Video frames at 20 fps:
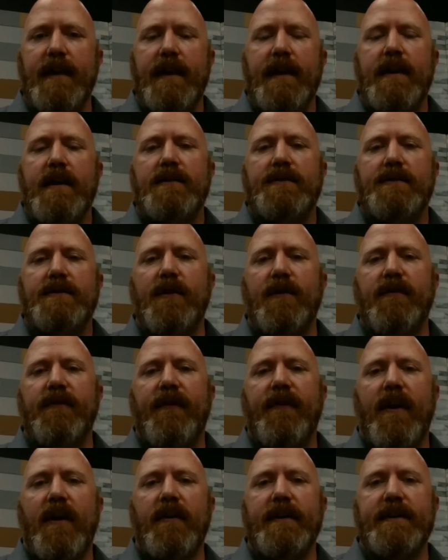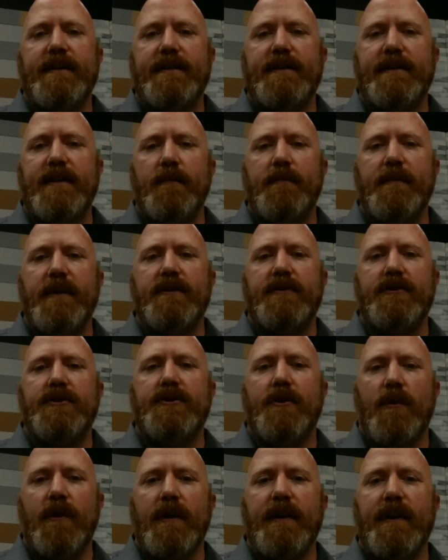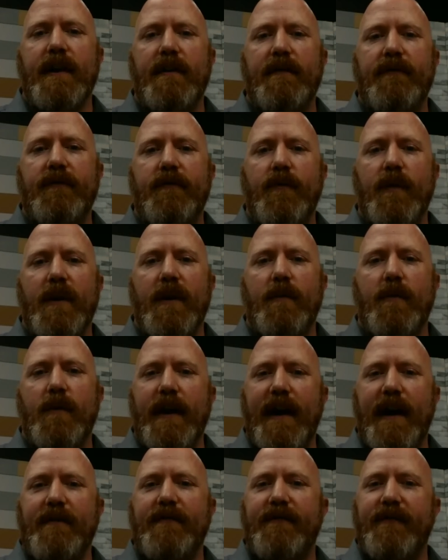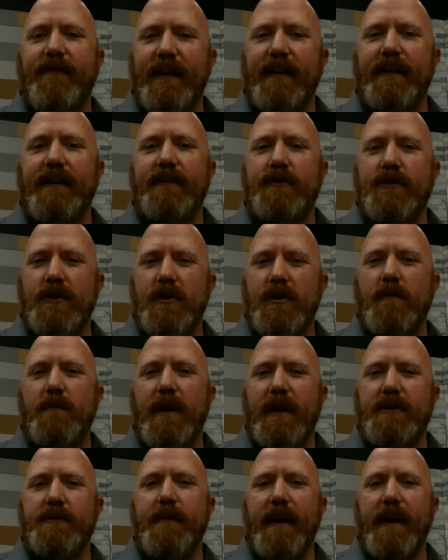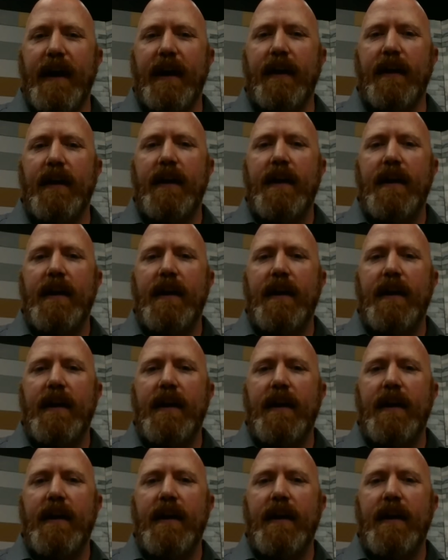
So far, it's still been short enough where we're not feeling too much pain.